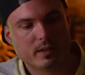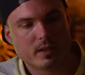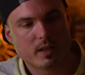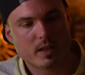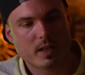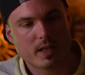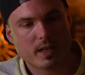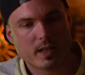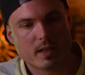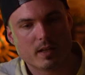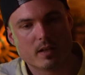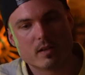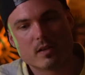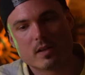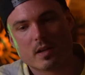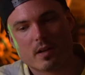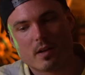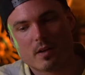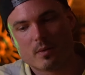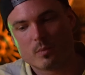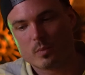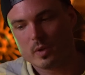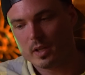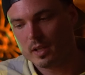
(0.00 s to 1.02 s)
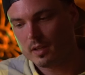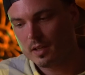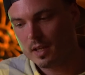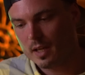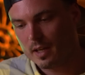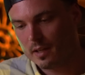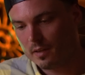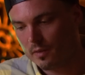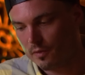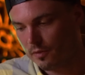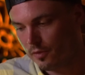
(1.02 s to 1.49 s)
And uh, we had
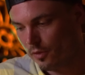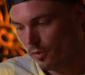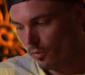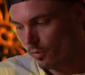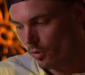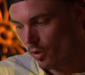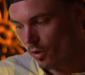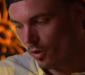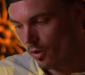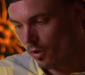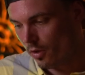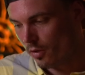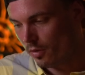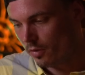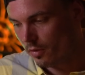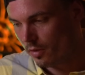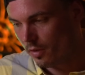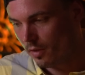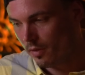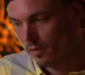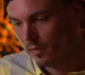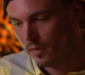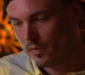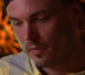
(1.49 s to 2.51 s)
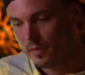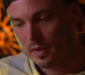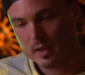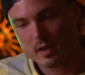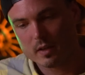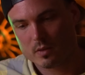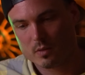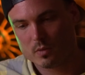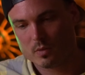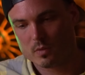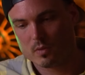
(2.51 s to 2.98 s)
gotten a phone call of a
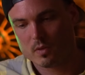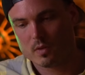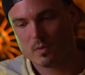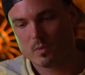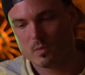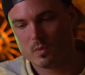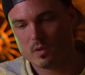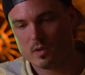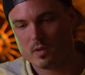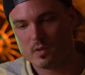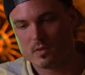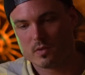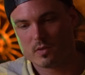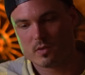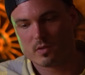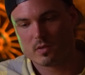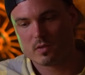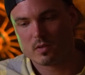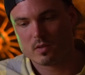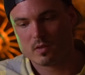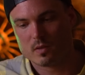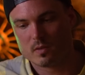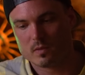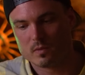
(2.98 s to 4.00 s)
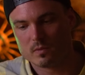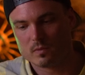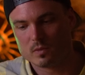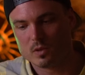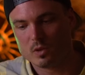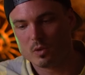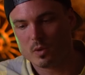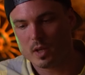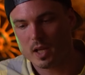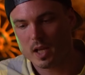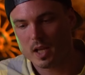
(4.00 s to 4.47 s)
vehicle that was
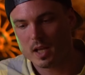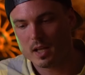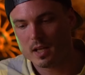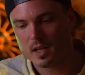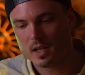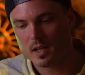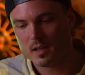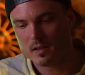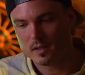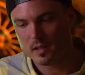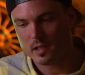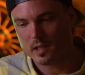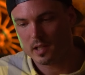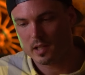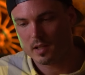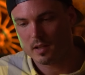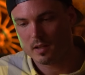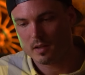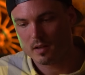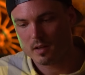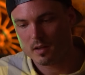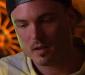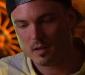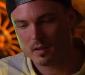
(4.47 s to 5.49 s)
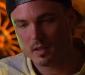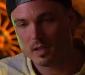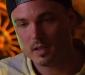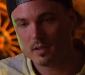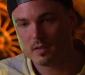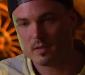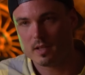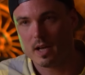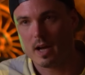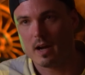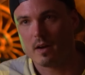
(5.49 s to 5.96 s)
located in uh,
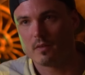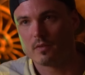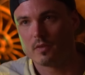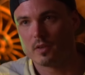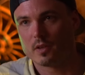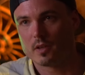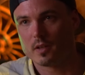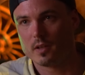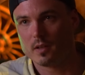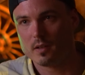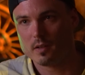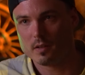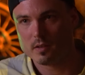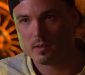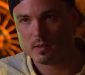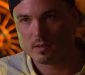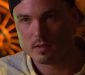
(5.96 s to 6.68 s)
East Africa.